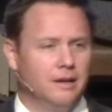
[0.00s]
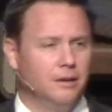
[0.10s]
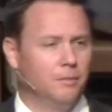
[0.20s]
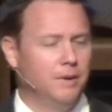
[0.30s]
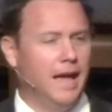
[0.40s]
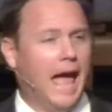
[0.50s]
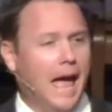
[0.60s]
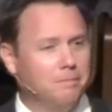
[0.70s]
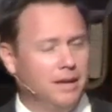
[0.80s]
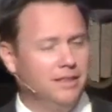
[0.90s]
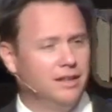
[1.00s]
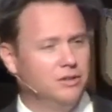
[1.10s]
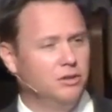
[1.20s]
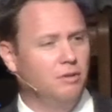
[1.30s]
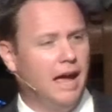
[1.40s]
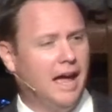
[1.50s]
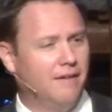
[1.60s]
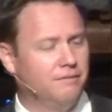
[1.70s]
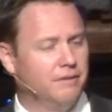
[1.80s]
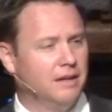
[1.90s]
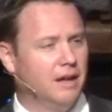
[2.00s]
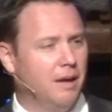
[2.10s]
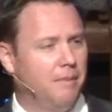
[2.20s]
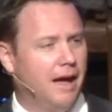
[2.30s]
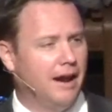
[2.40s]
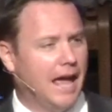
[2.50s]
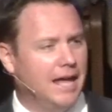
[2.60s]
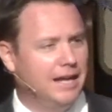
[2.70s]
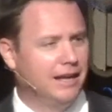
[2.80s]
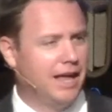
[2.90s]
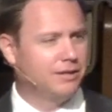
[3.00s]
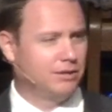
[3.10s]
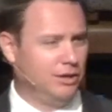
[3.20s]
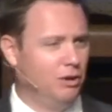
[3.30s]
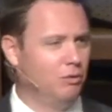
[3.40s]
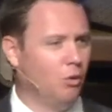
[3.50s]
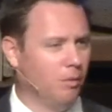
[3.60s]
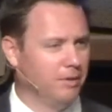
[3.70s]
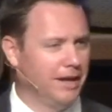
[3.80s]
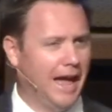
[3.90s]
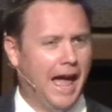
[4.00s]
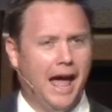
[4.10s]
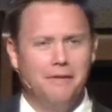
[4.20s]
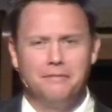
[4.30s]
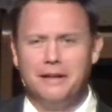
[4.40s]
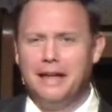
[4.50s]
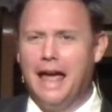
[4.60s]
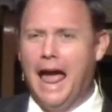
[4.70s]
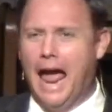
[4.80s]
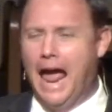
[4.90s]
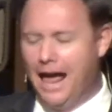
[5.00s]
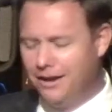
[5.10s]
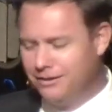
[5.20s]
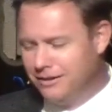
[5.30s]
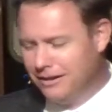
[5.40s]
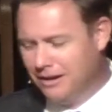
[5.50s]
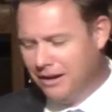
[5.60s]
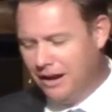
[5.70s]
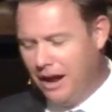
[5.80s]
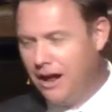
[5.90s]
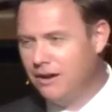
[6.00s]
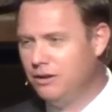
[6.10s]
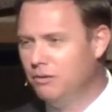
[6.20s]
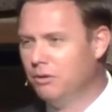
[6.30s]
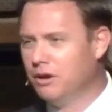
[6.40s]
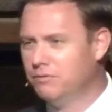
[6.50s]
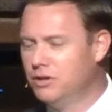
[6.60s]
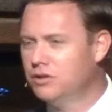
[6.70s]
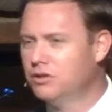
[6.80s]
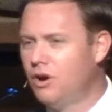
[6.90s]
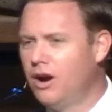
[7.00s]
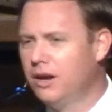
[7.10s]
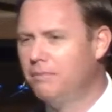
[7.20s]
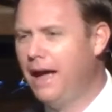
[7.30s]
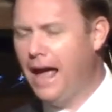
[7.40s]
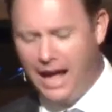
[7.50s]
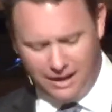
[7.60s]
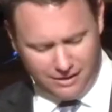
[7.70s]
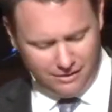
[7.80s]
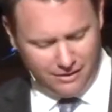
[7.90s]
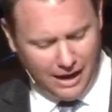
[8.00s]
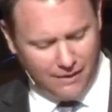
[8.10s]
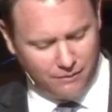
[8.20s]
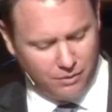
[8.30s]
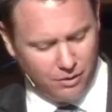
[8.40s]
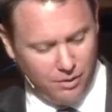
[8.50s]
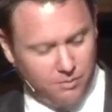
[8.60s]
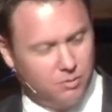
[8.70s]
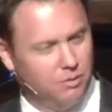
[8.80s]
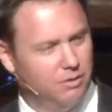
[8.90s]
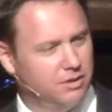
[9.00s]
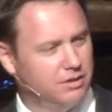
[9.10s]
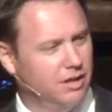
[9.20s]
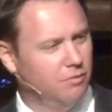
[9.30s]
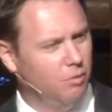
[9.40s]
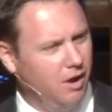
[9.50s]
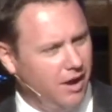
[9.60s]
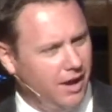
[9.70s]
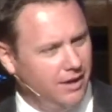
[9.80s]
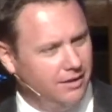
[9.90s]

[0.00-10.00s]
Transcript: you'll be happy that you have about 80 less than you normally have. And uh, you would have just started back life groups. We would have said, what?